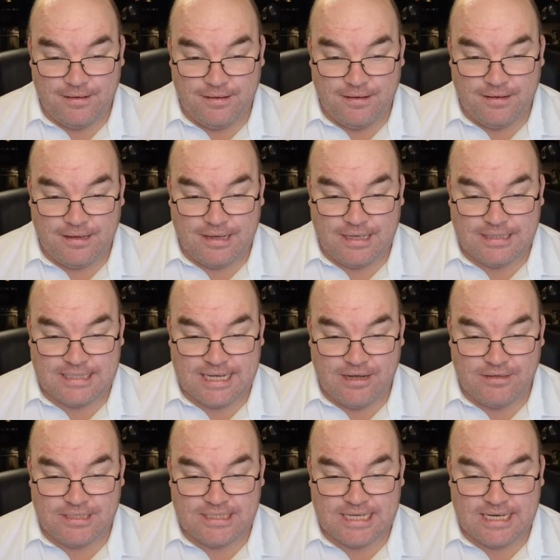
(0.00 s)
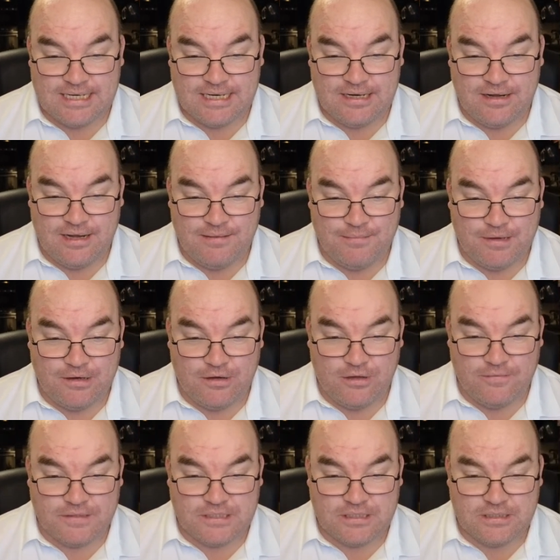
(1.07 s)
Get Down Saturday Night by
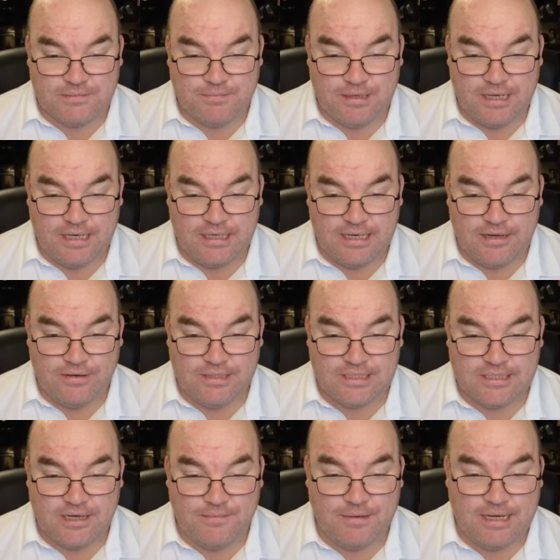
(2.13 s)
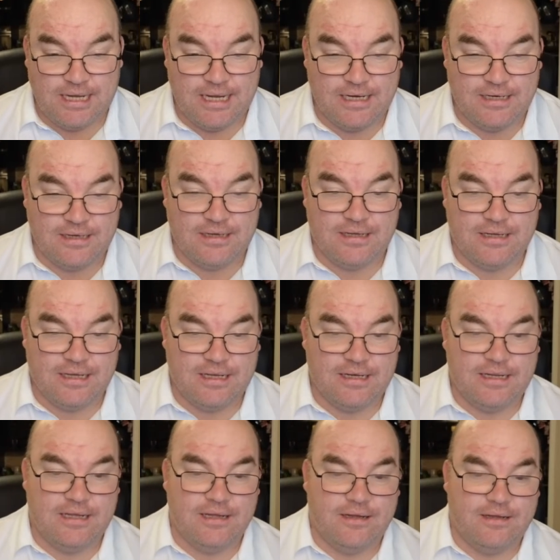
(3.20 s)
Oliver Chow is playing now inside my head.
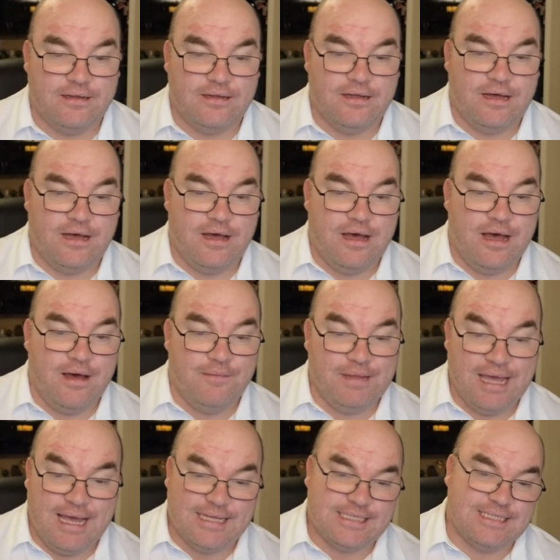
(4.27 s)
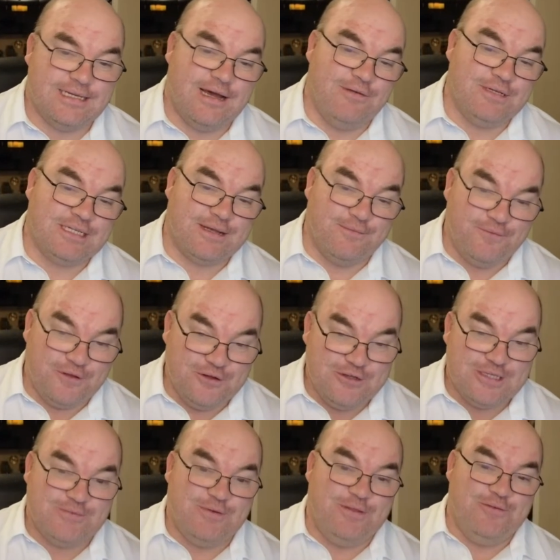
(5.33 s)
Yes, I was
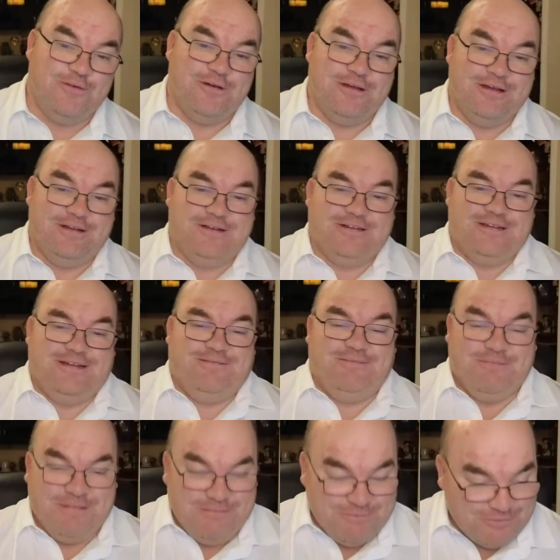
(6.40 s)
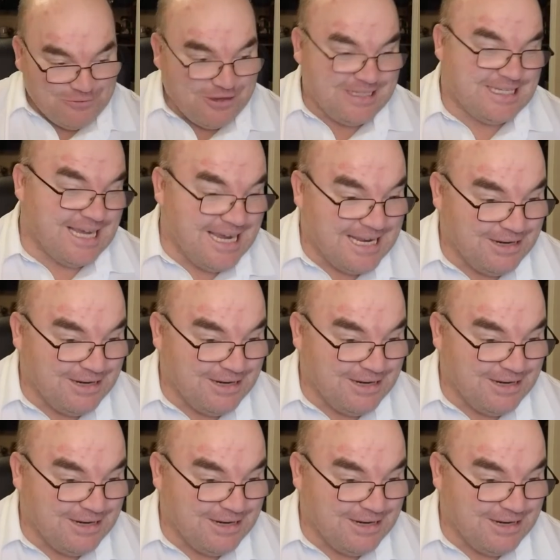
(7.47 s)
confused with what day it